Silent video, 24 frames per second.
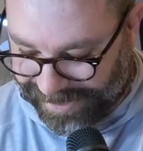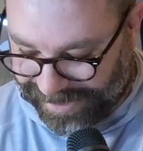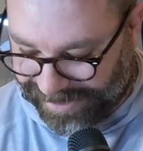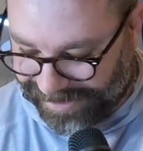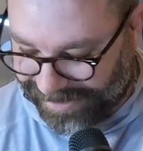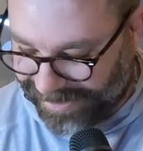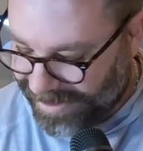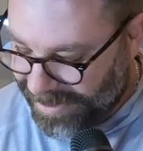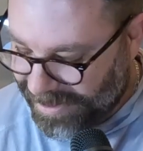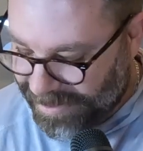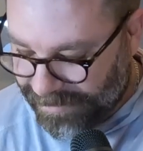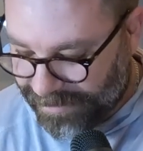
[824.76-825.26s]
kind
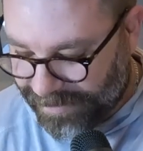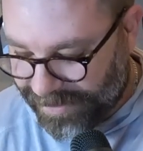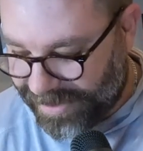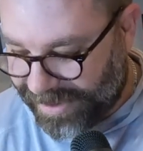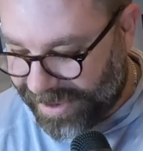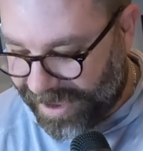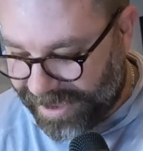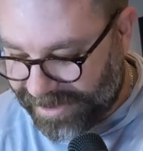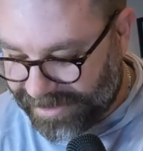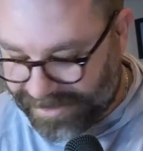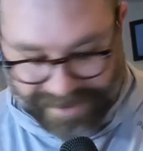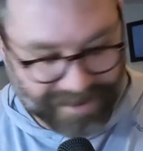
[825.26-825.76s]
of.
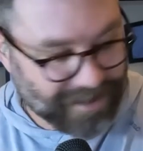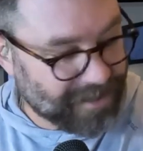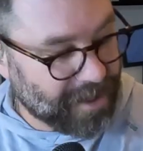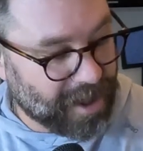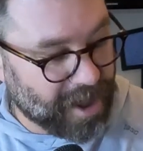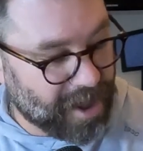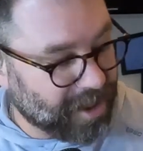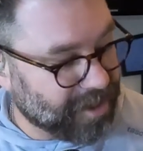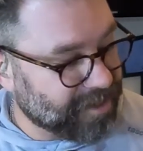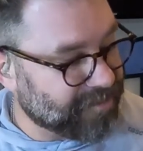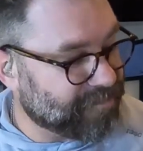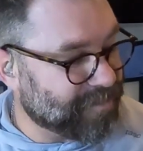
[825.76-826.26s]
But
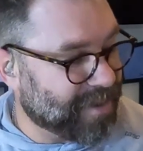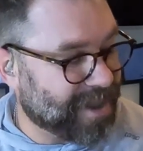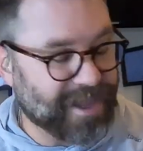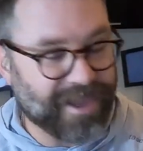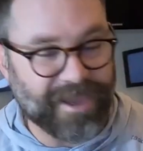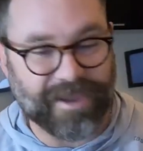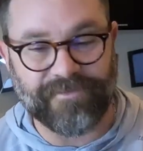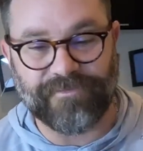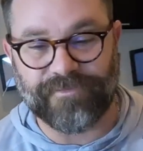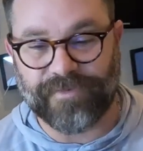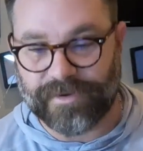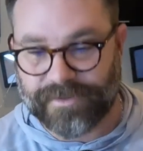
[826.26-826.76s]
all of my
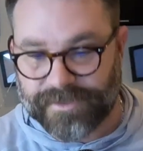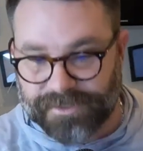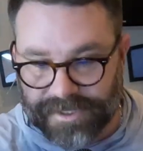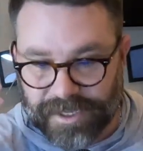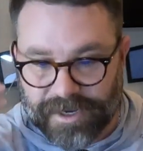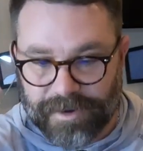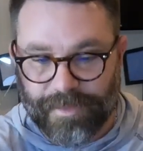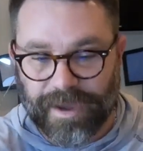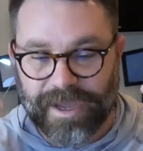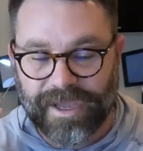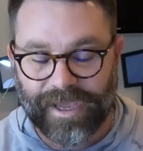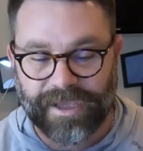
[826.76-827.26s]
headphones,
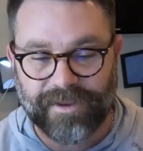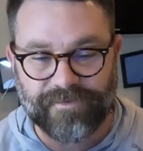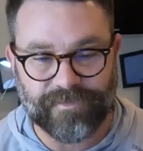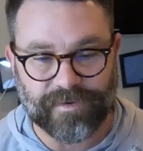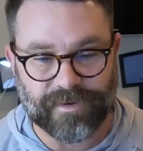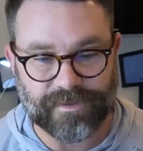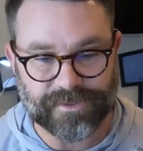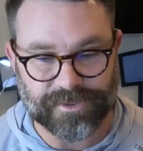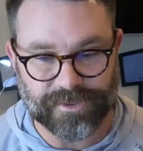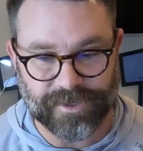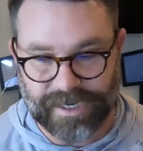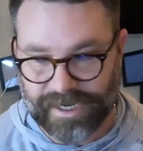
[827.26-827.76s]
none of my
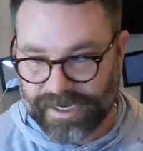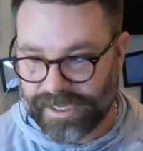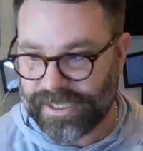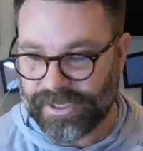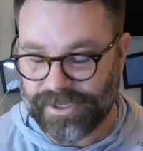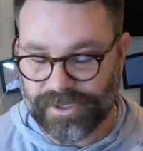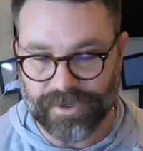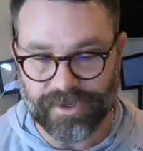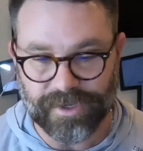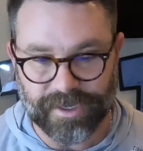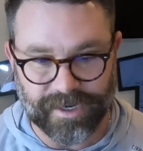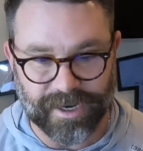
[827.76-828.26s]
headphones are any
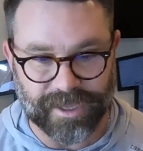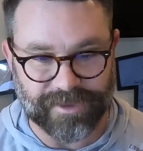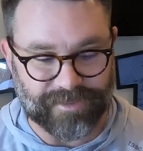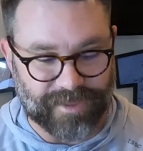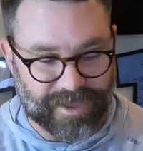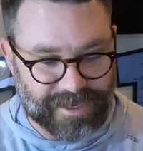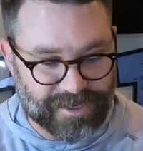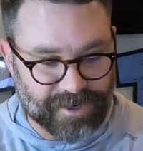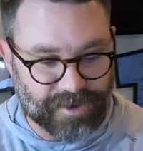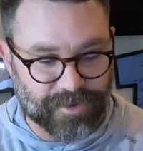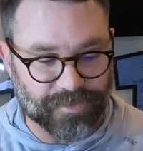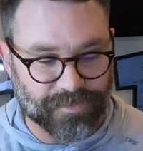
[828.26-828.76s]
good. Like
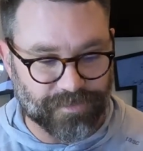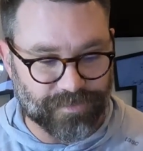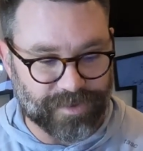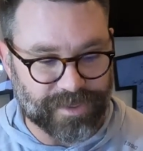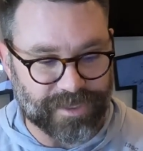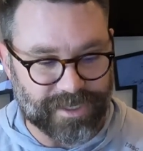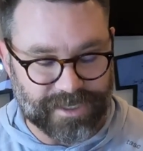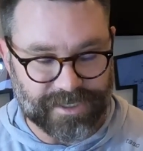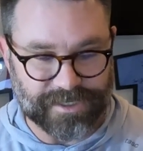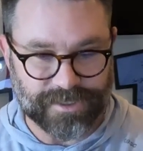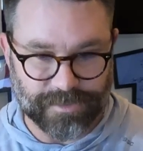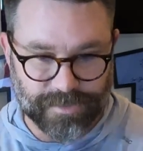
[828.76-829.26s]
they don't
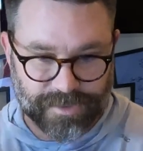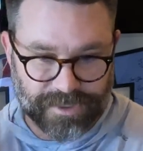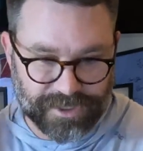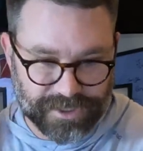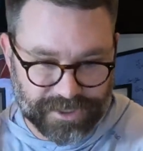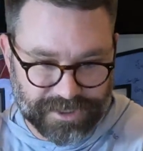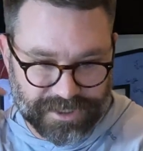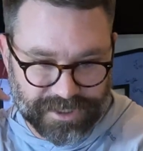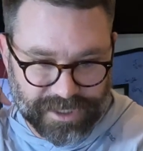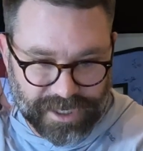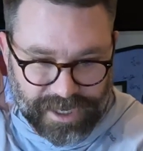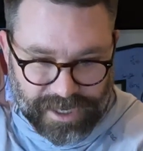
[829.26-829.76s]
really do a
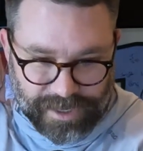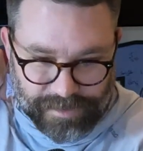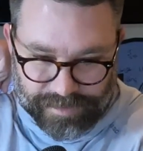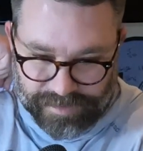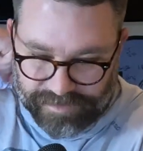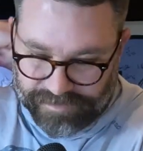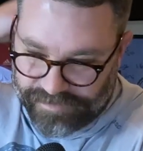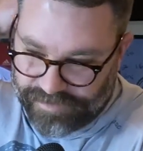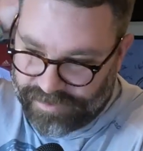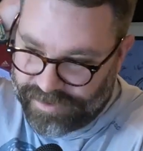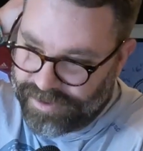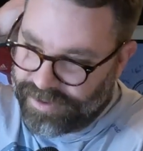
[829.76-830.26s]
good job
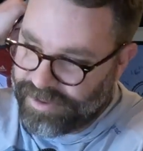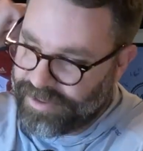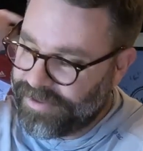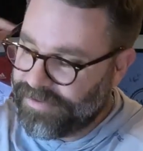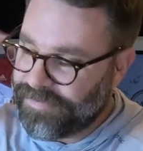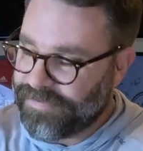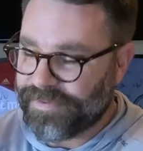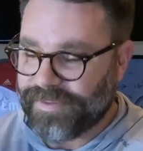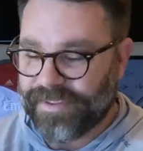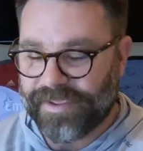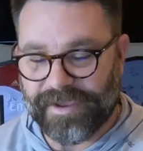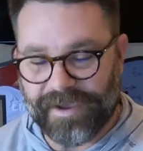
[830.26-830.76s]

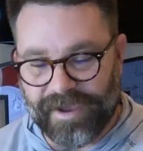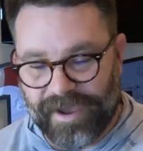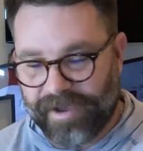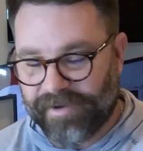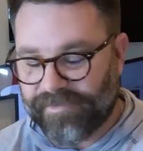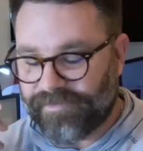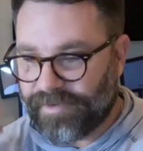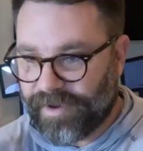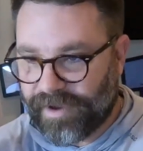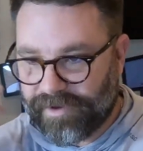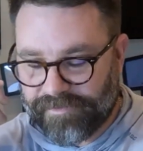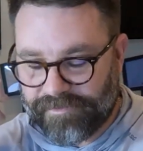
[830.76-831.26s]

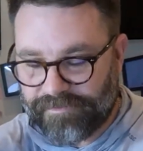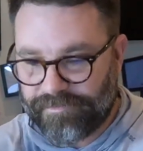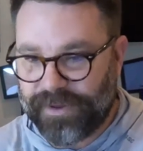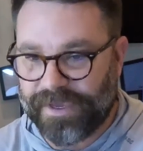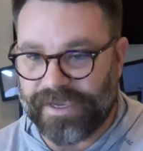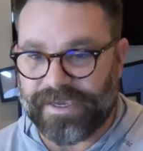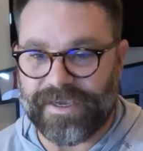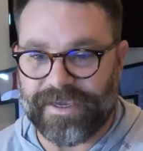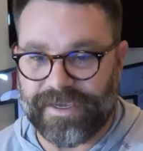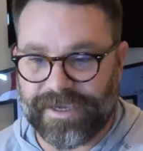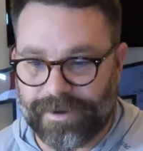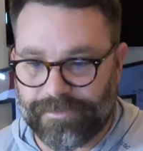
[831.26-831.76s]
of
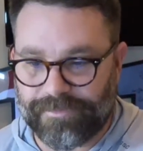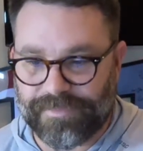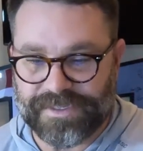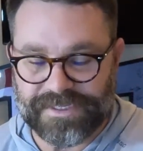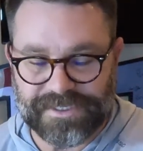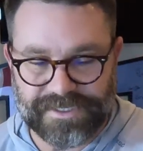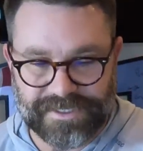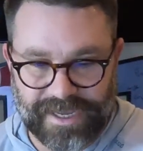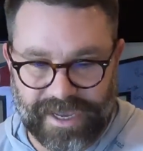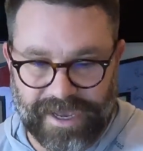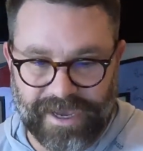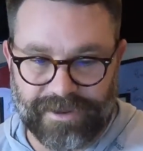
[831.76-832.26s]
picking up the
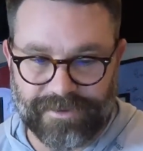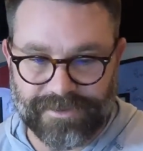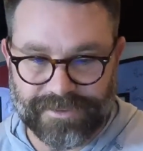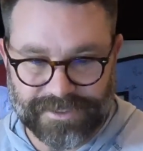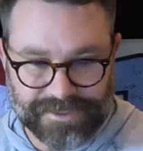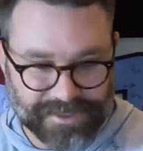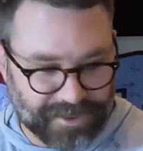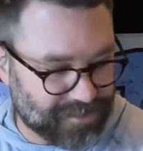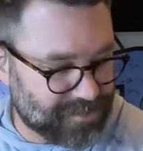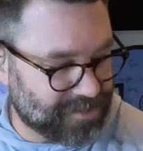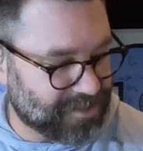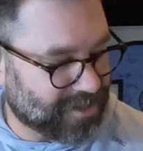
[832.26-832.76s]
sound.
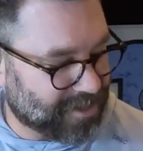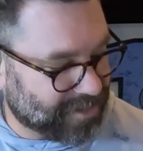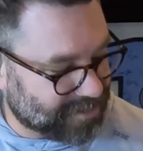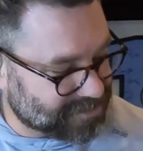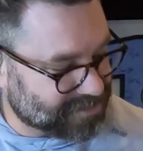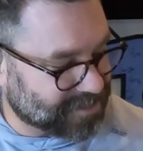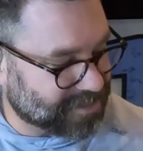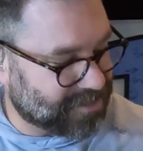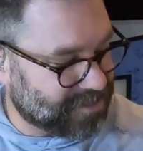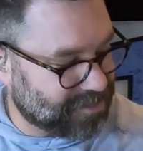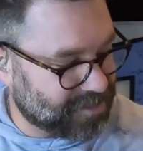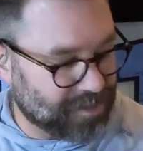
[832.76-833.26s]
So I
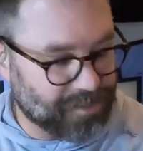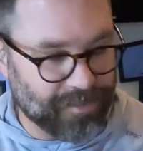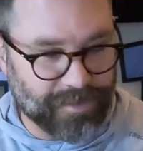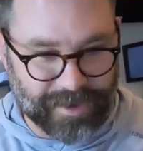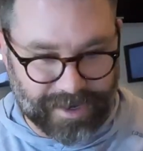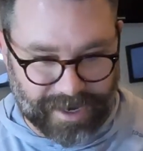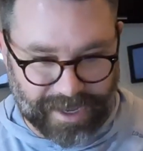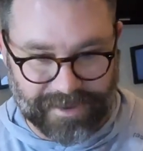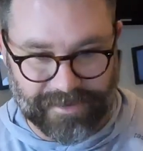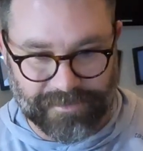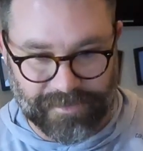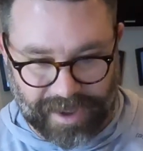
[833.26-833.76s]
was like, you know
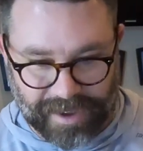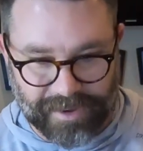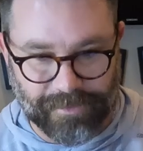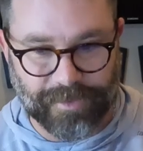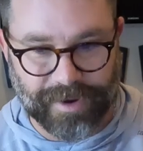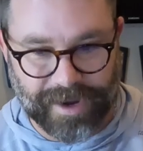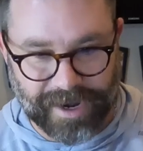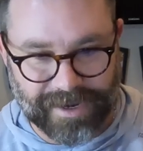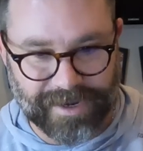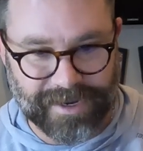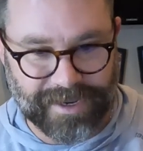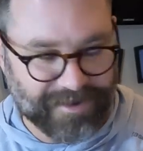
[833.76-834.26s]
what? I
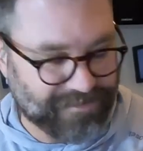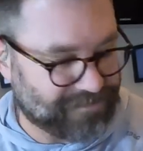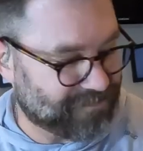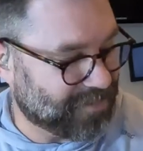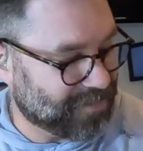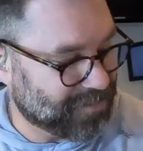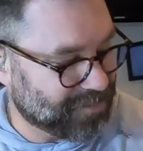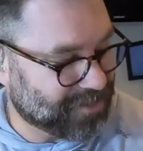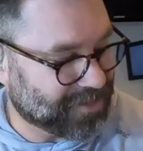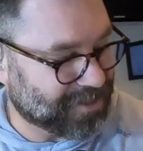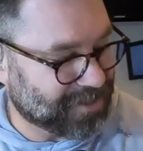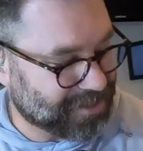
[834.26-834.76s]
when I need a
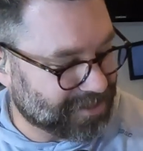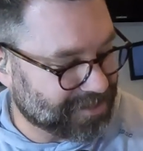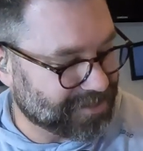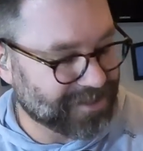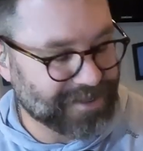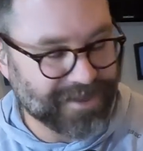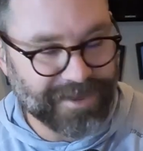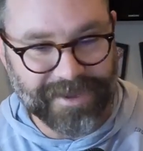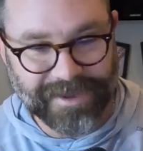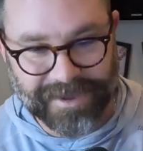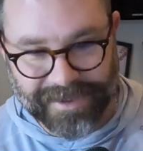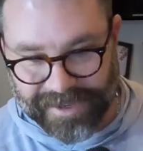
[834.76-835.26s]
phone
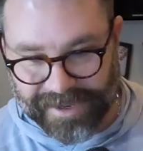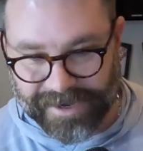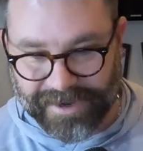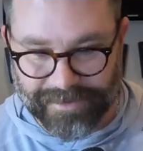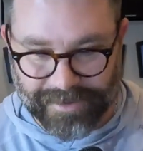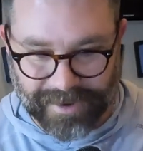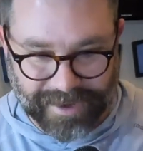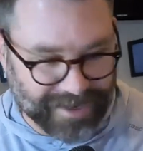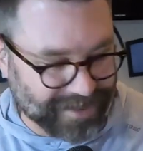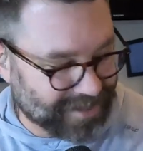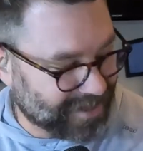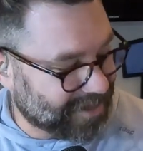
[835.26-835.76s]
call,
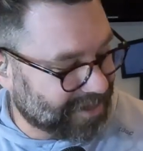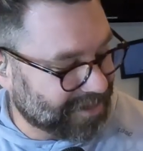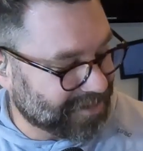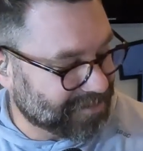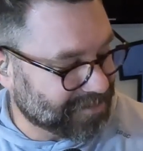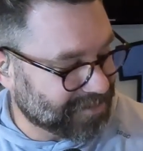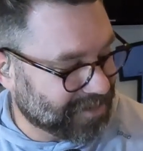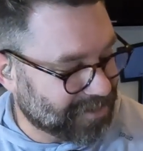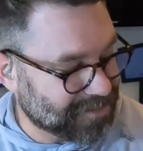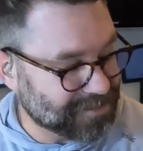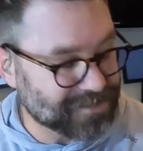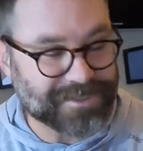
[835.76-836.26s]
anyway, I got it
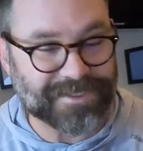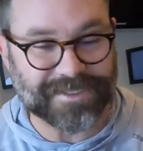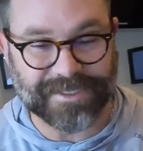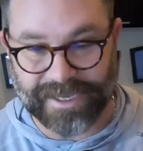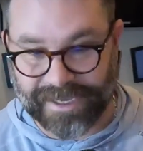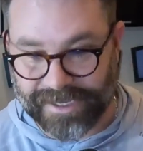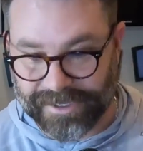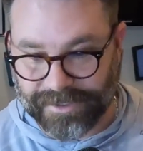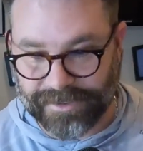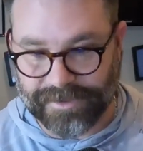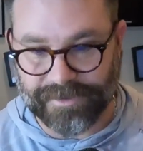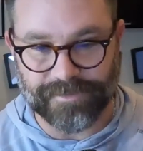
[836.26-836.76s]
on
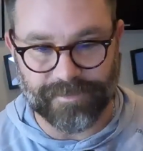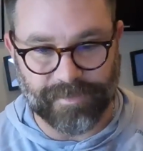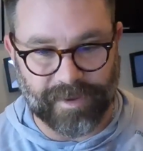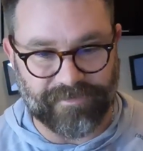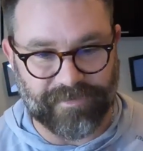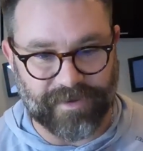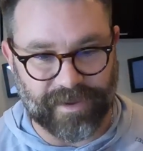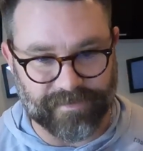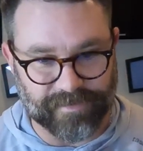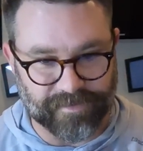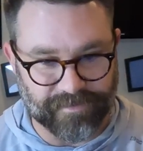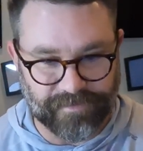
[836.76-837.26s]
sale, my
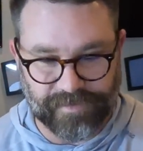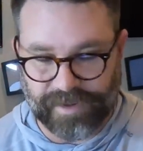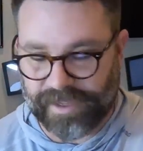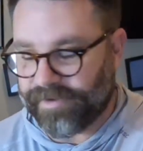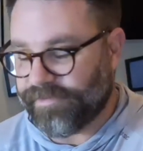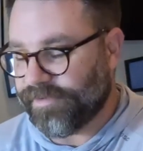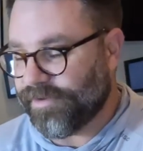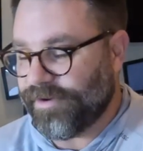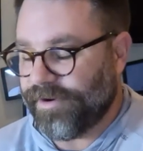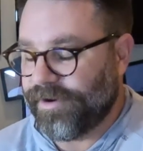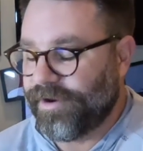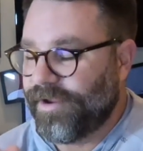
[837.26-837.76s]
favorite
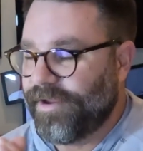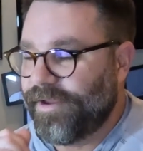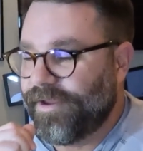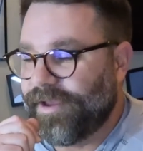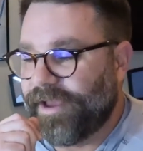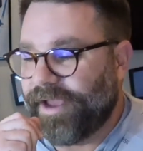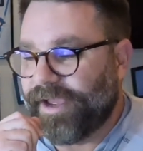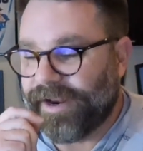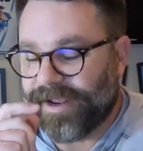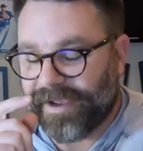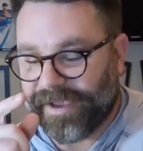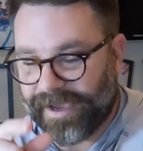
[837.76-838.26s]
flavor,
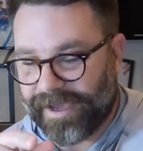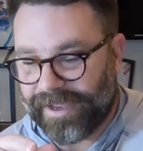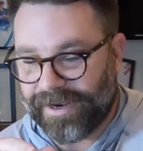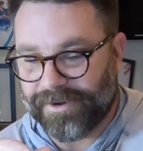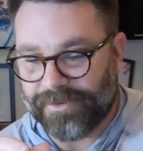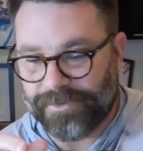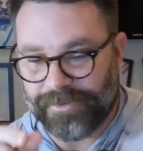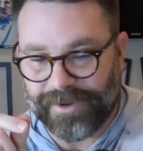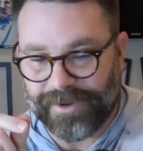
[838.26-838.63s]
and I got it